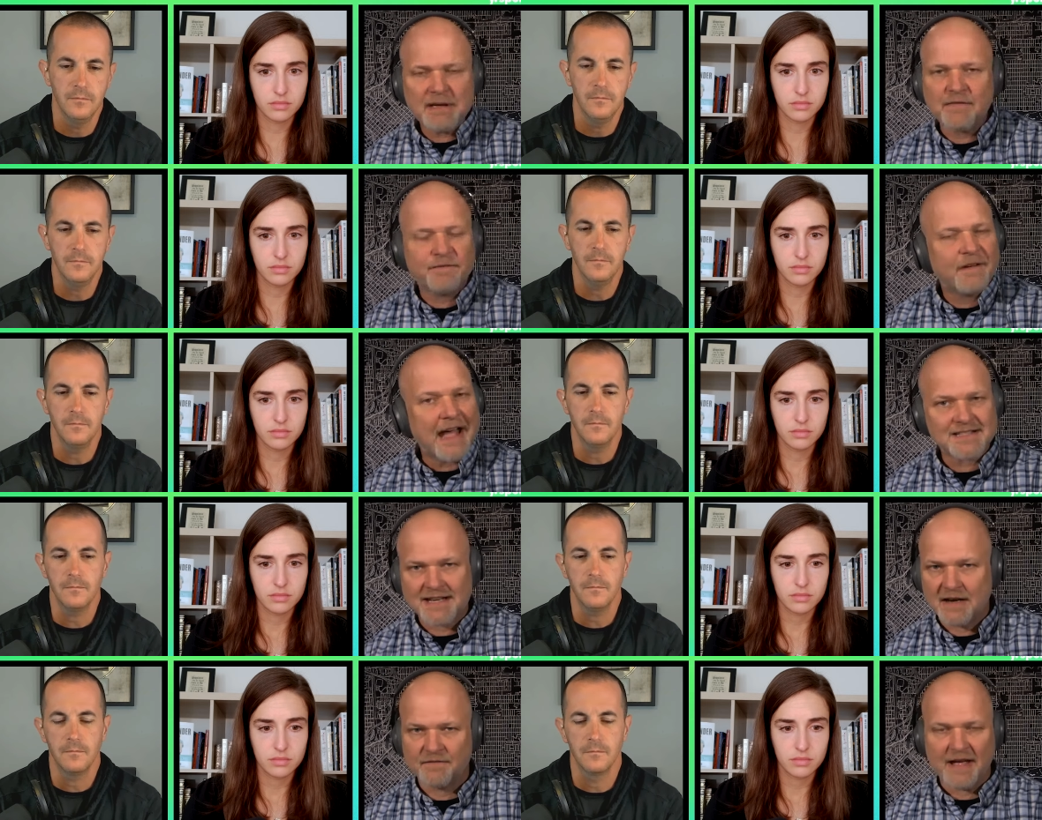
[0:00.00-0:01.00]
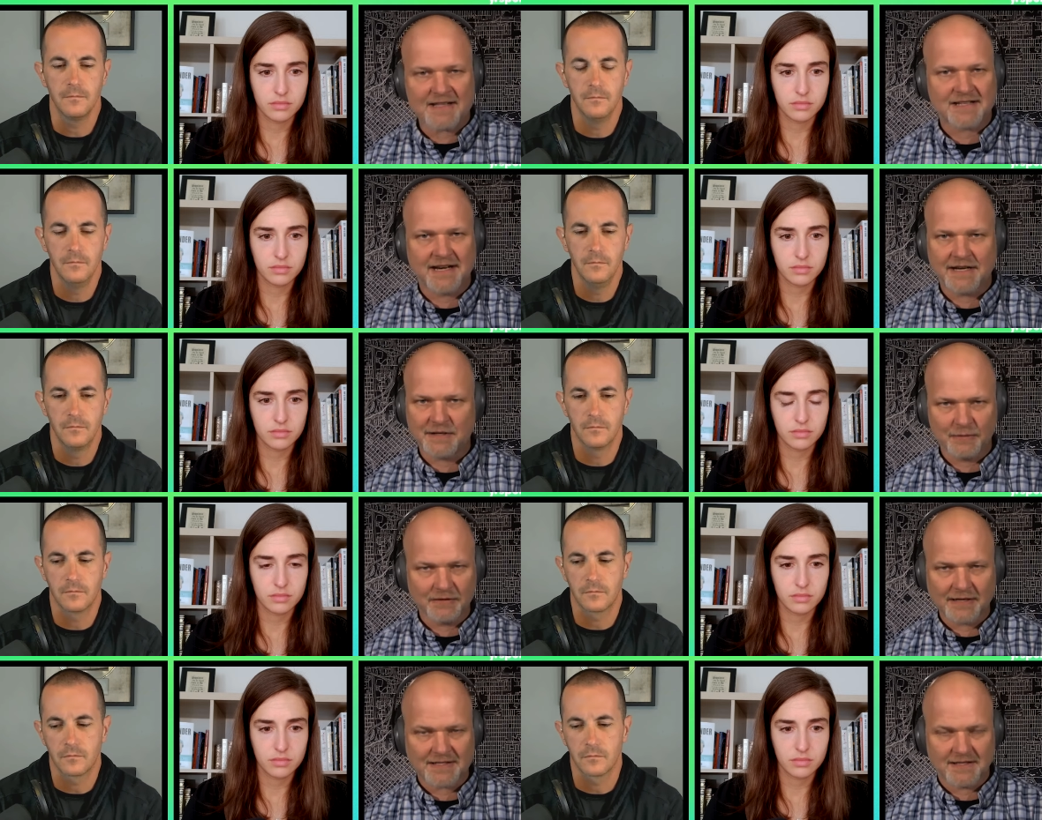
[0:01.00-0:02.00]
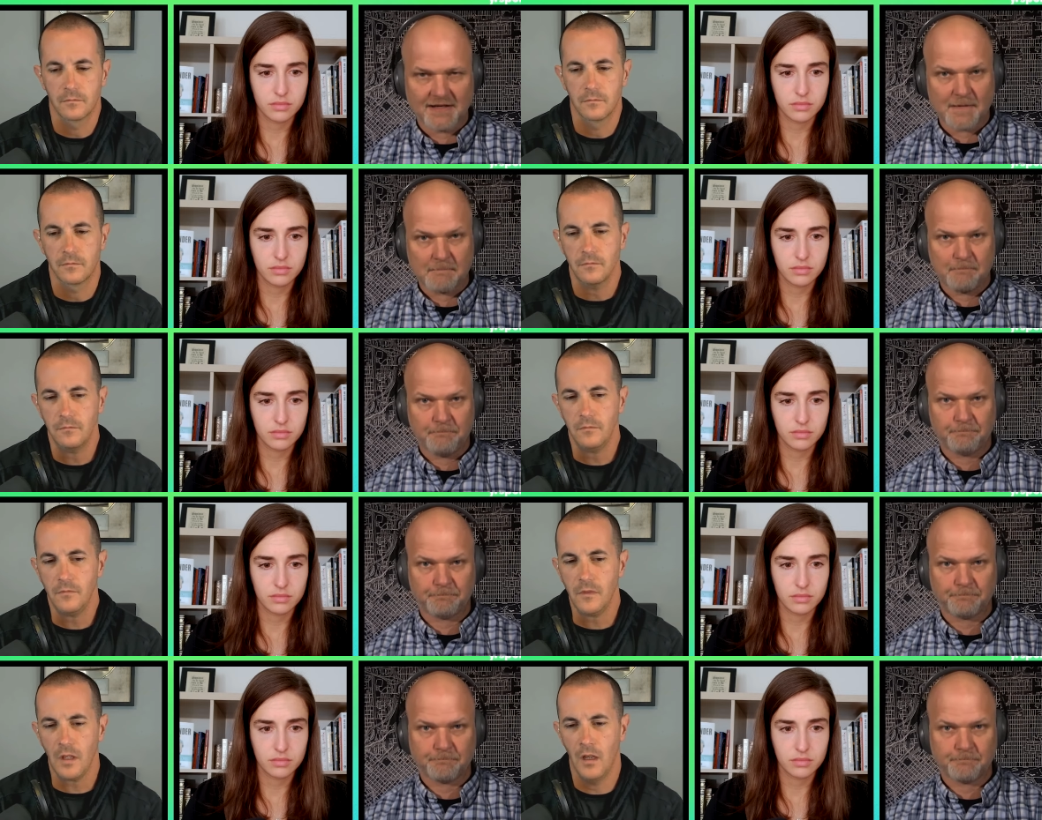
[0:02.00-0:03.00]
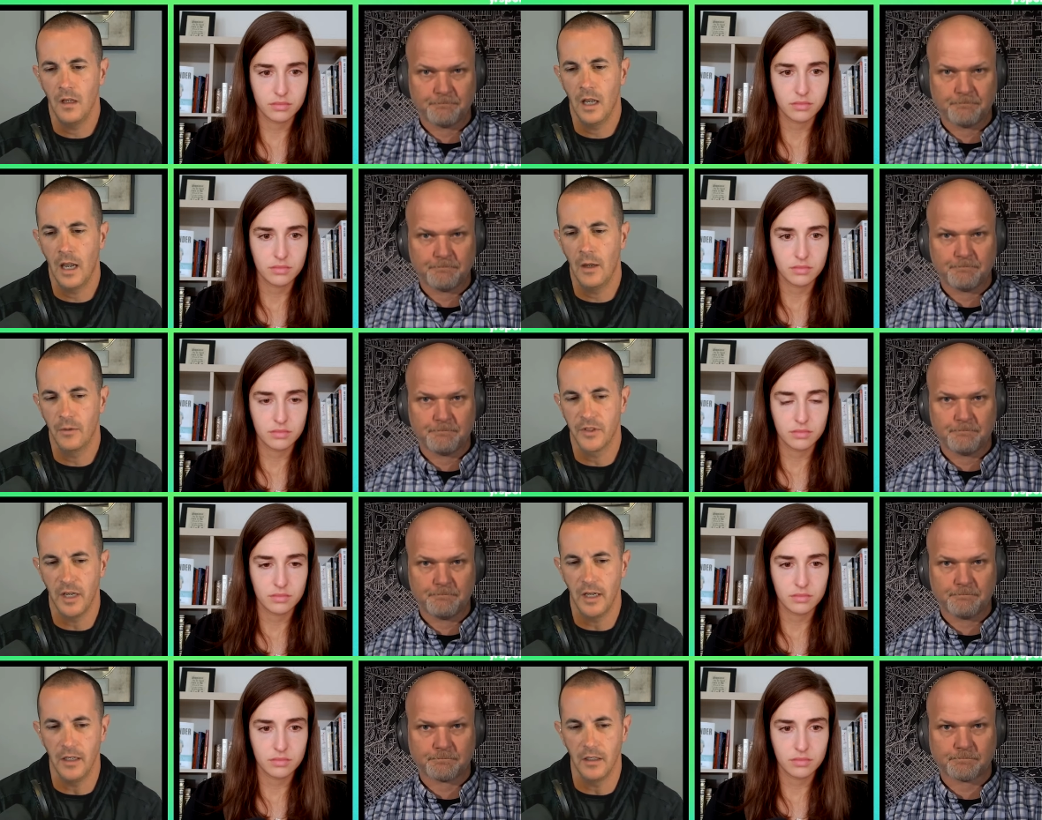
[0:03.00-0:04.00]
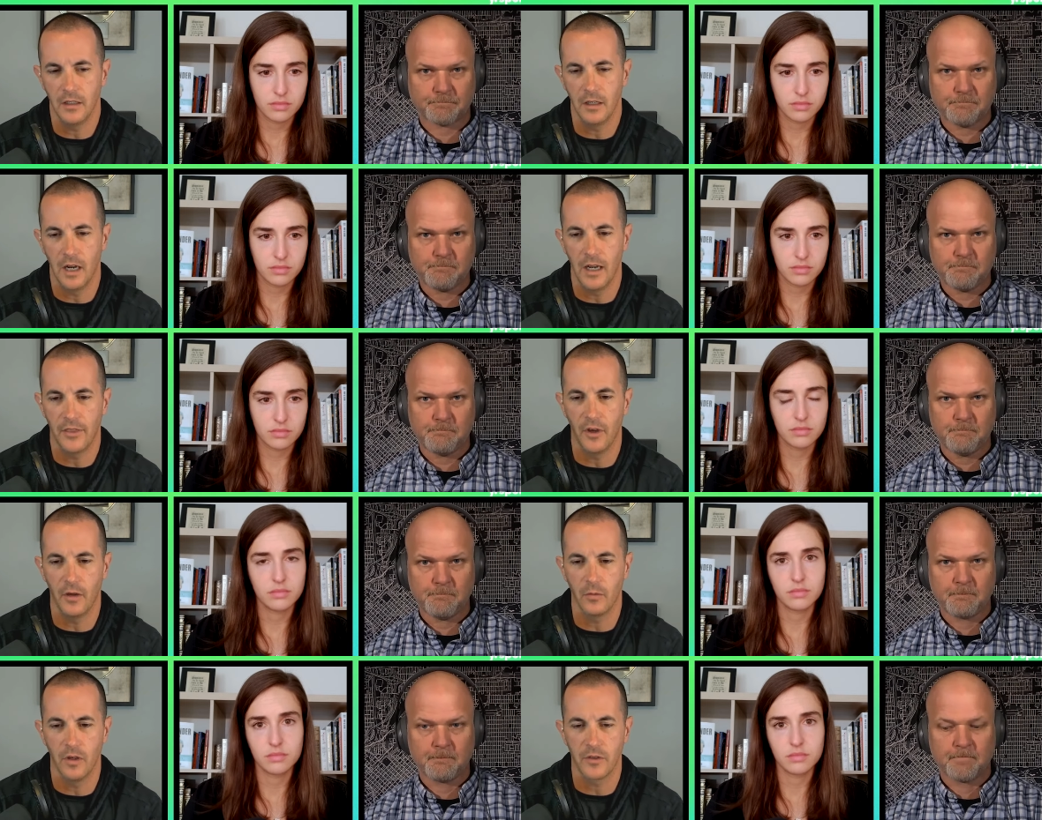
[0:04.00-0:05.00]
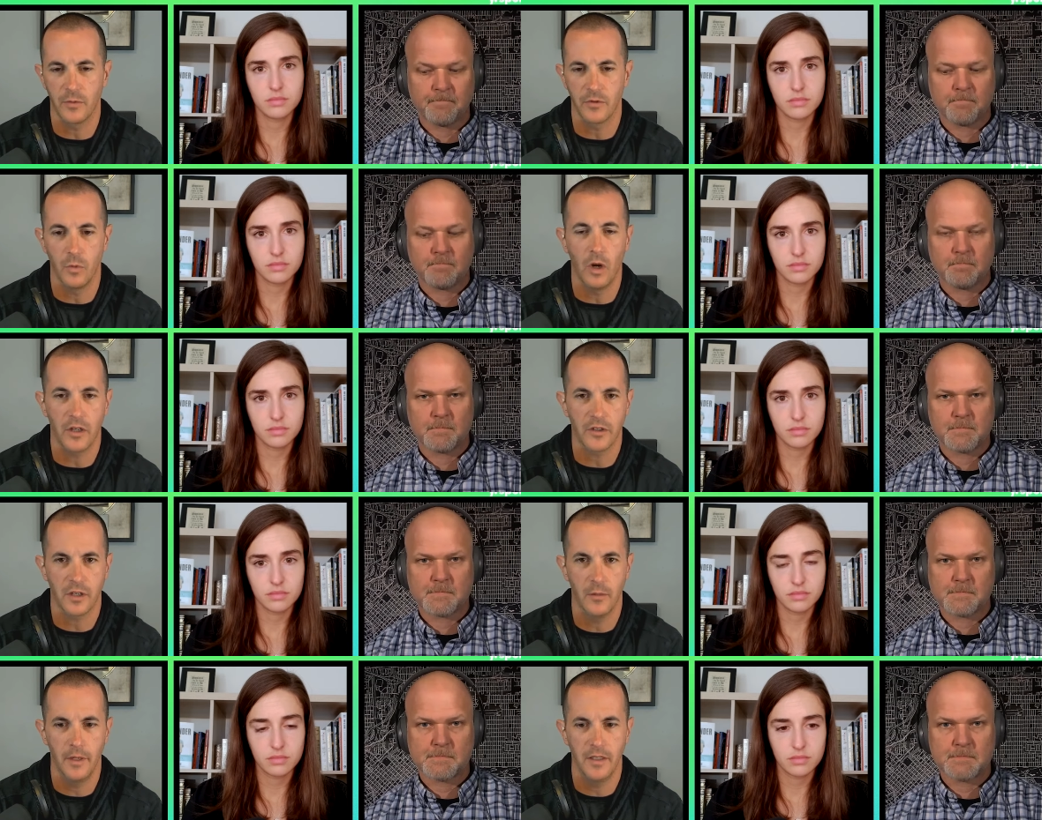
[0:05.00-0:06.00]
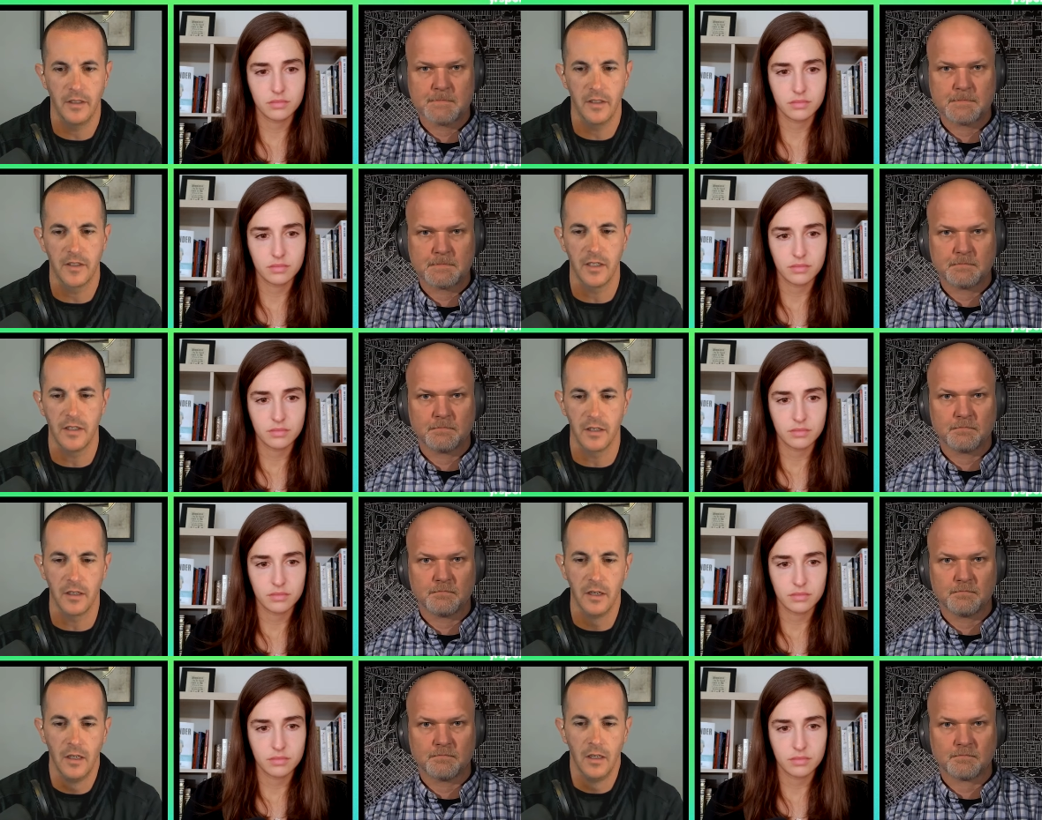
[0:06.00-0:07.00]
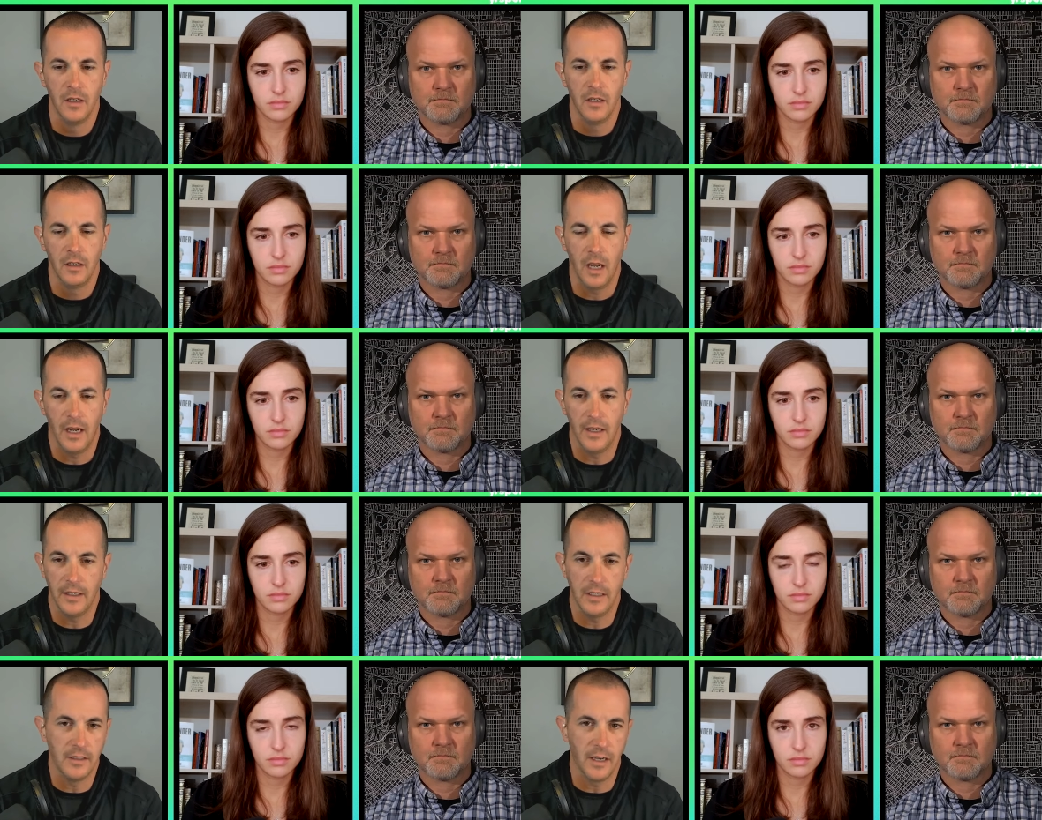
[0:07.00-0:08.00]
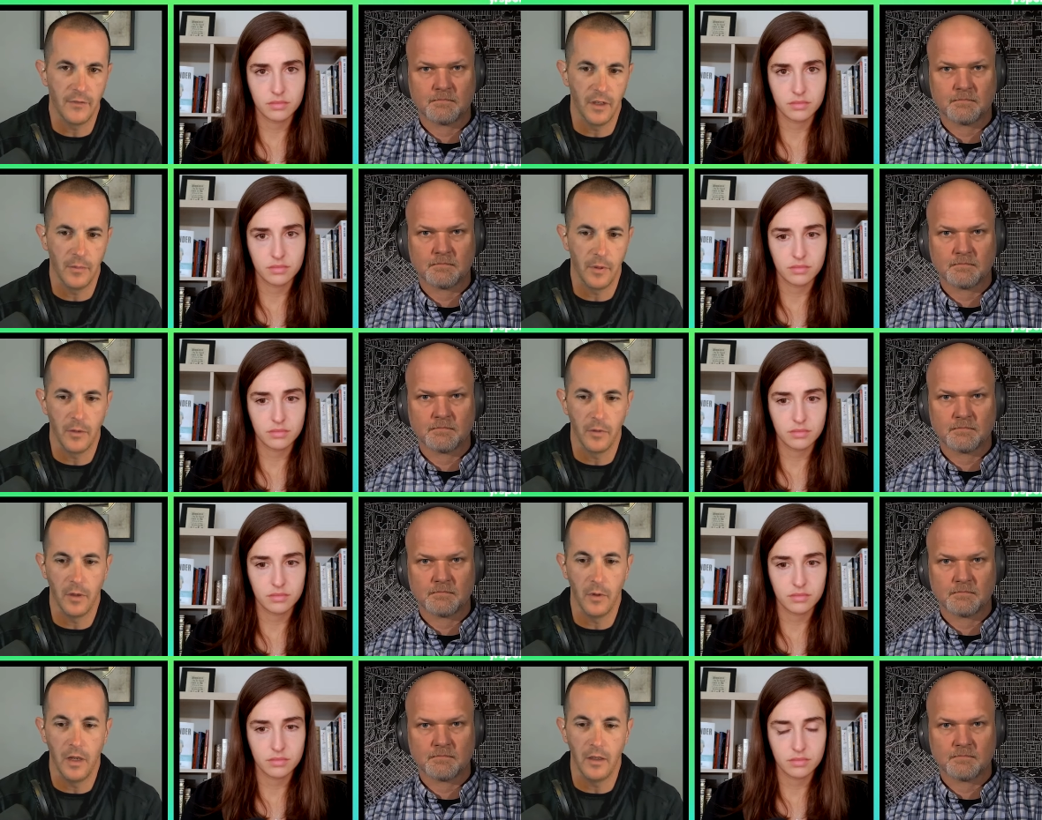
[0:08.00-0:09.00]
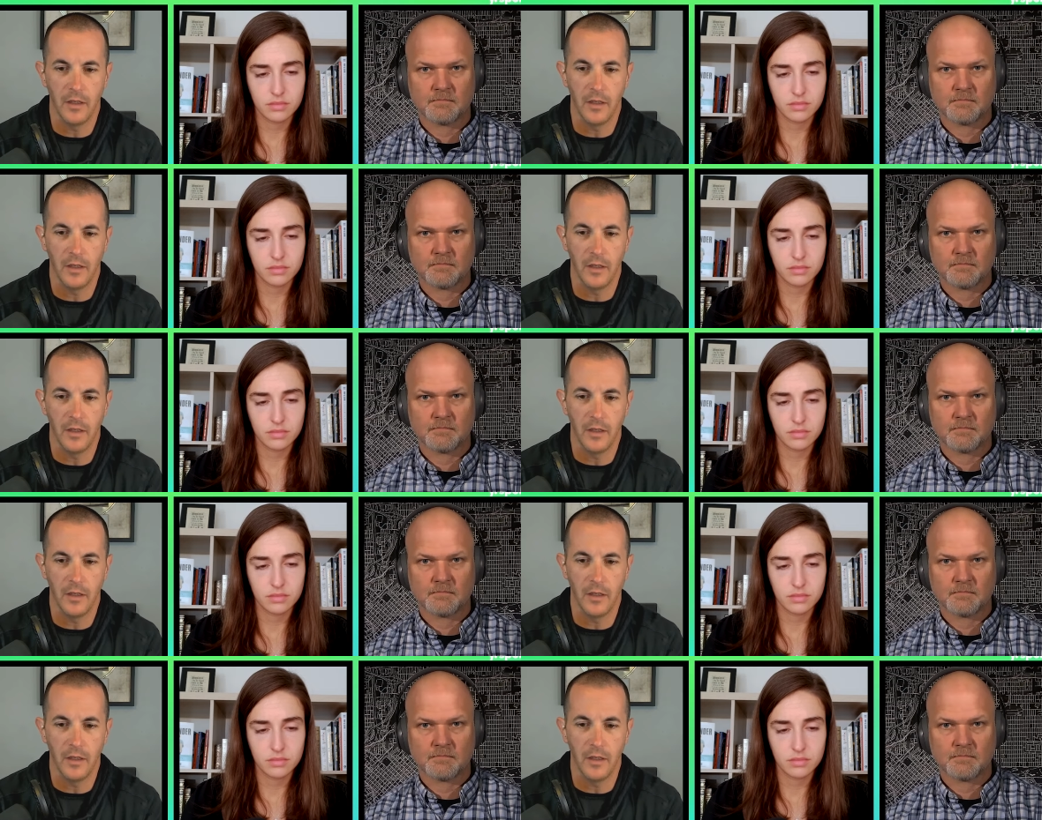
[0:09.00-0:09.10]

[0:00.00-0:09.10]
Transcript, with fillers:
Speaker 1: to be a fascinating, fascinating dude the rest of the year.
Speaker 2: Uh, I will say, uh, I thought Russ was washed coming into this season. Uh, he definitely played really well